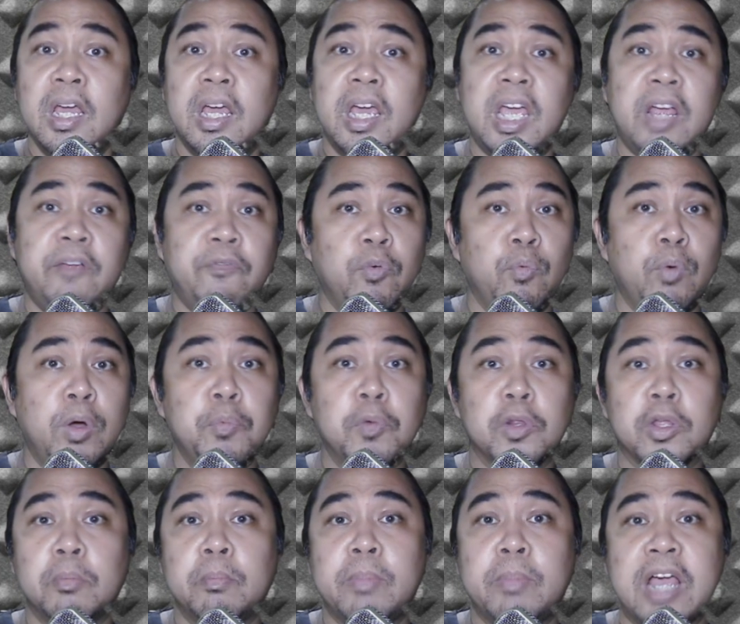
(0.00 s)
Hey everyone,
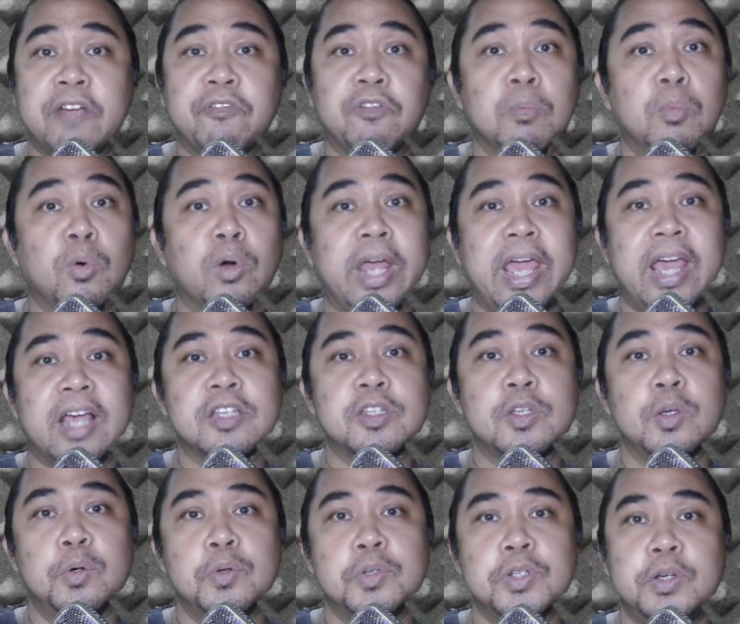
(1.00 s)
welcome back for more
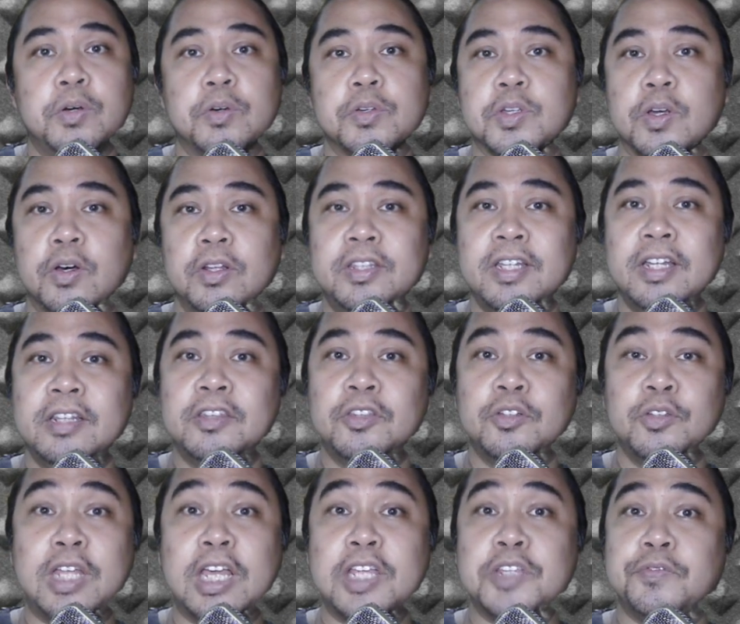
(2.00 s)
Exos Heroes content.
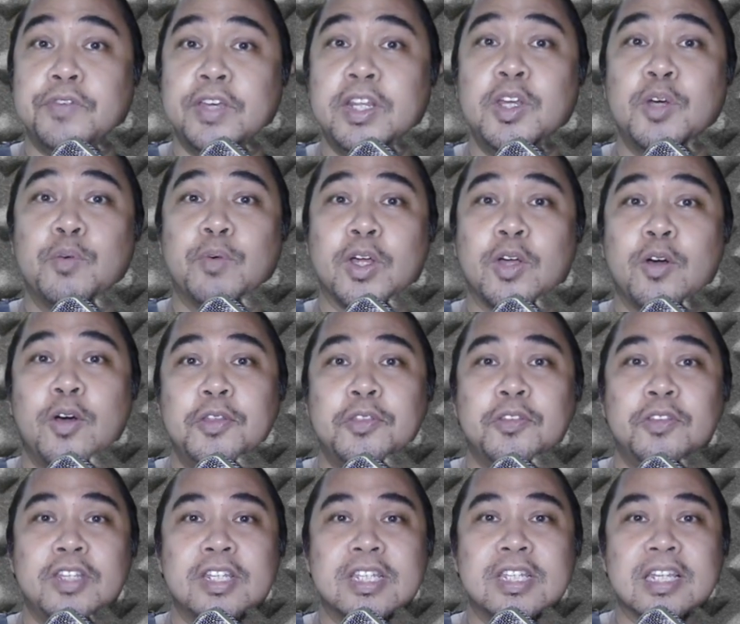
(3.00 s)
Today's video, we're going to
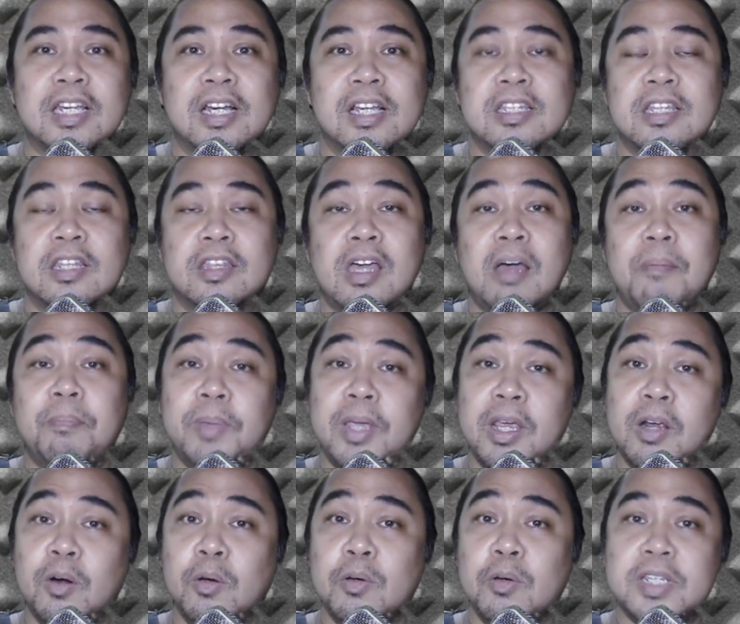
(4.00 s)
discuss the top
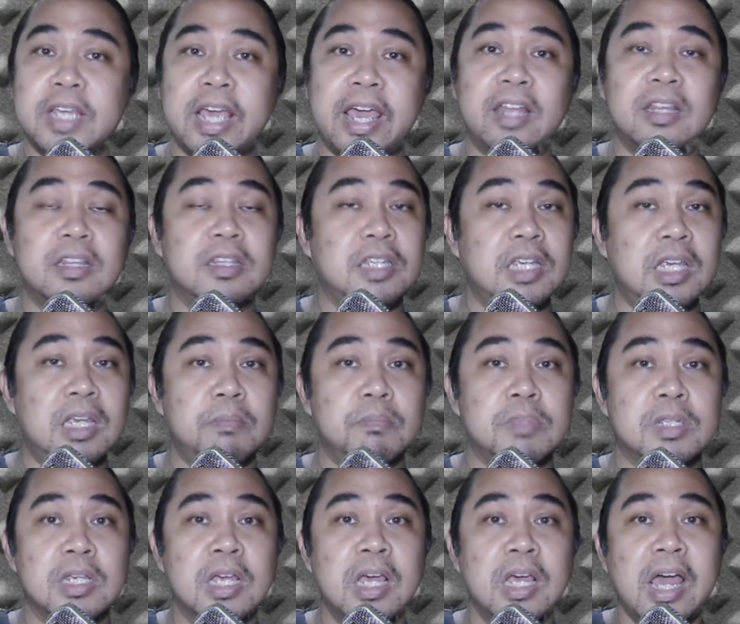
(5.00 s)
heroes and
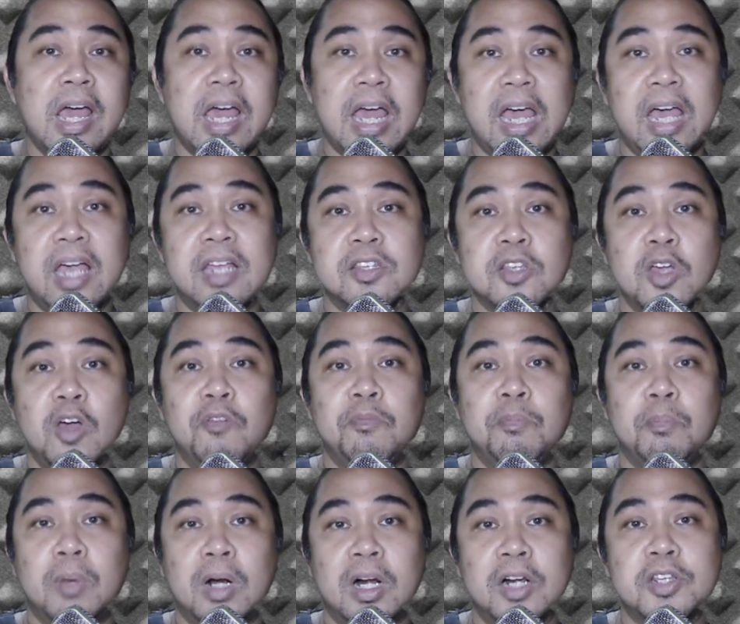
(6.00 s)
teams as of
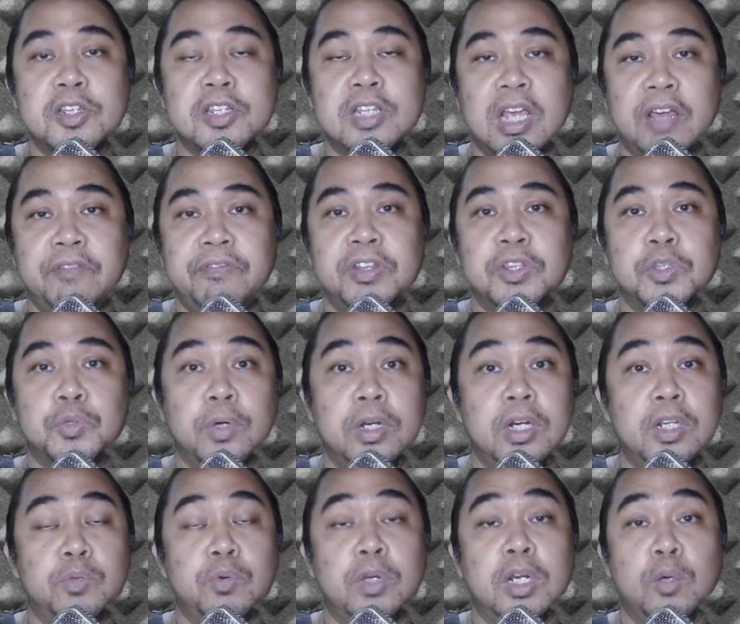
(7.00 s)
March 7,
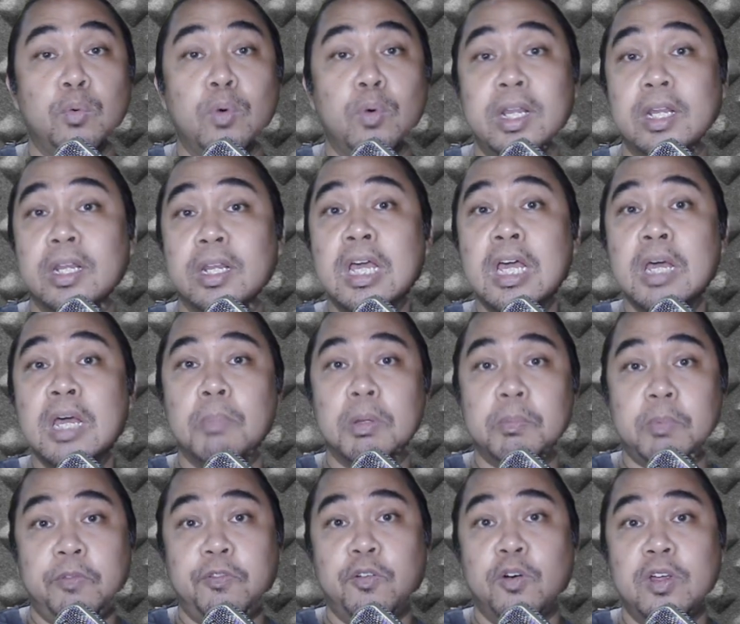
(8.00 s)
2021. But
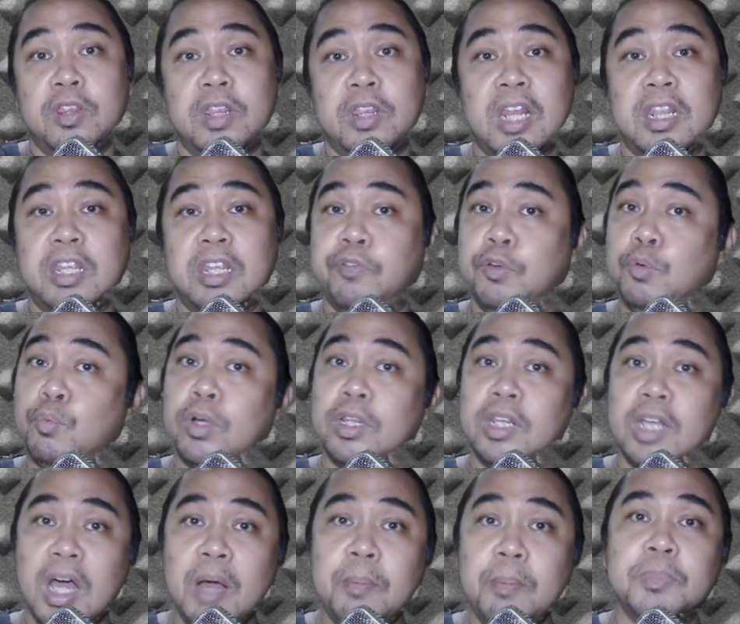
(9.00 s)
before that, if you want
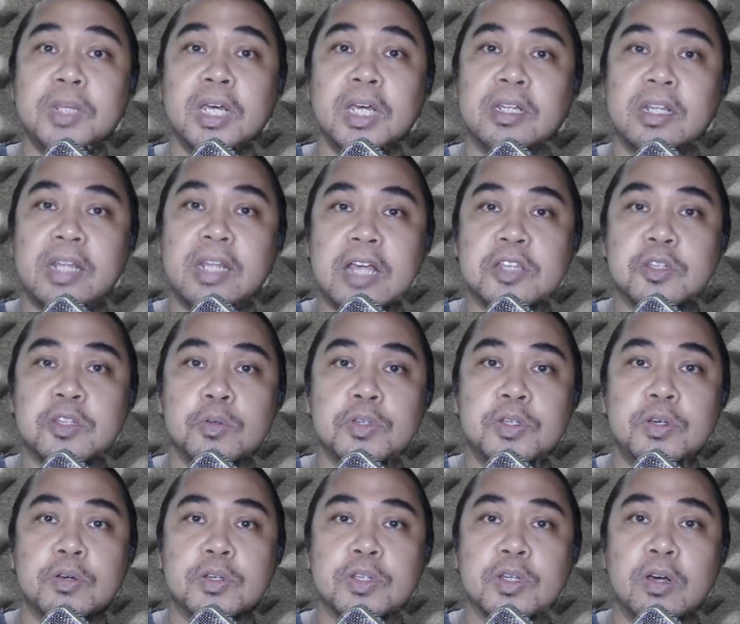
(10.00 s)
updated Exos
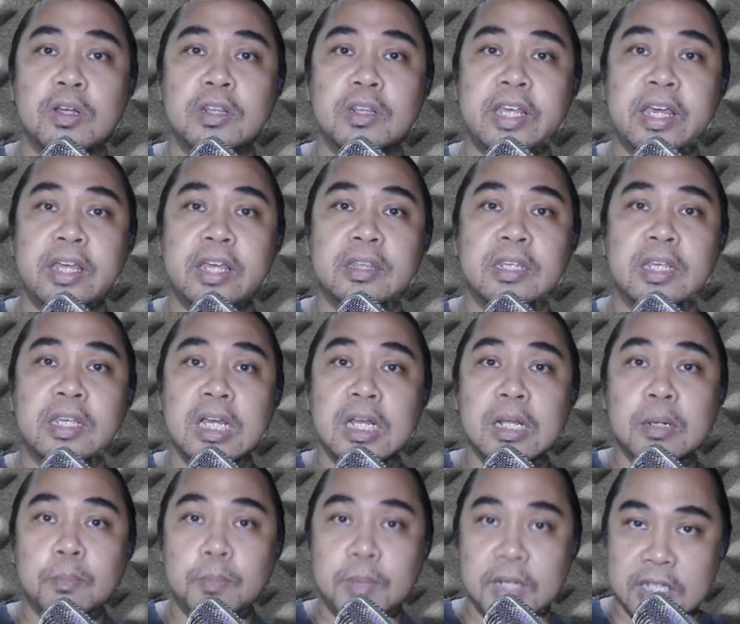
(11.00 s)
Heroes content,
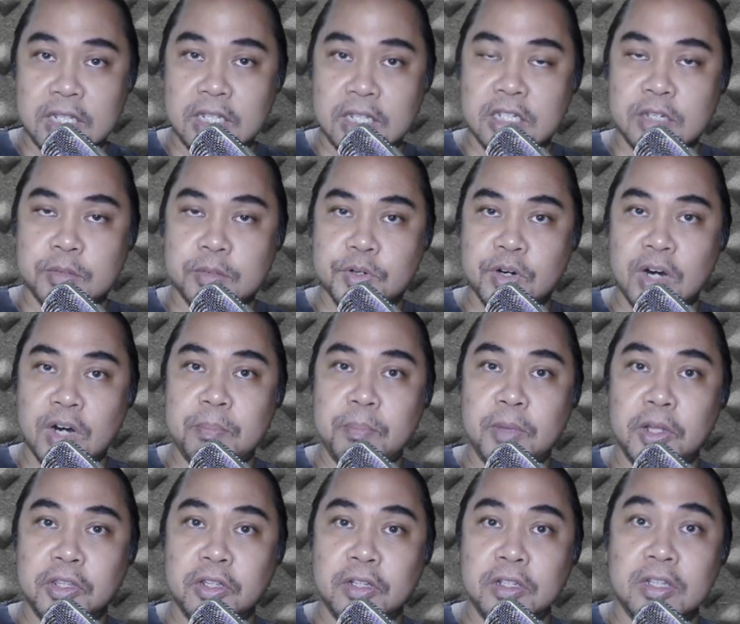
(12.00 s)
please hit the subscribe
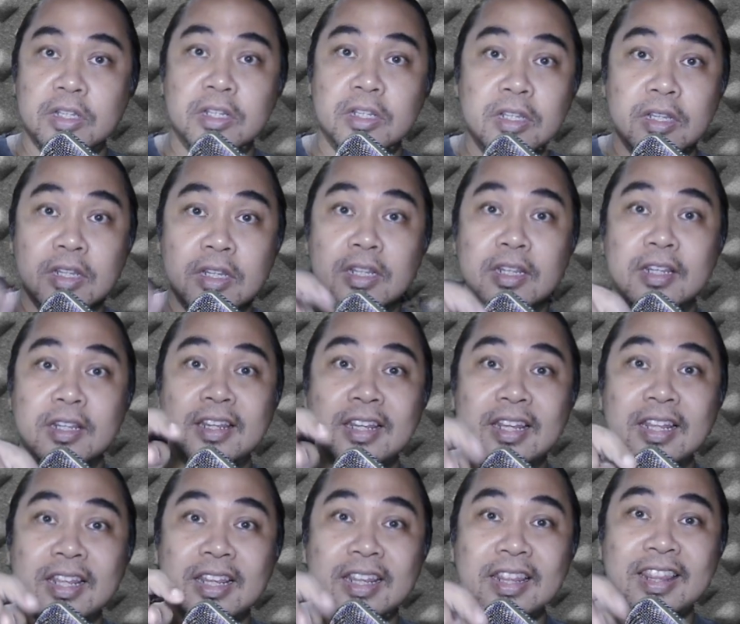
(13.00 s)
button
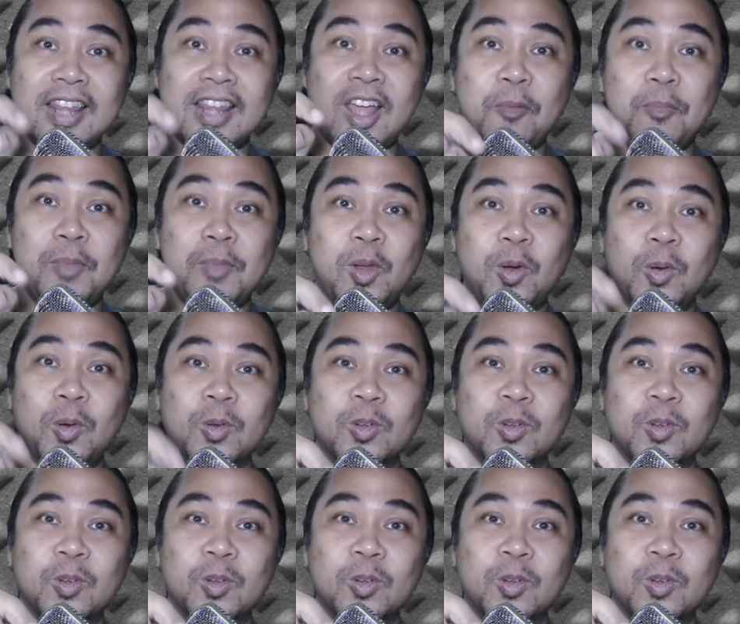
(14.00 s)
down below.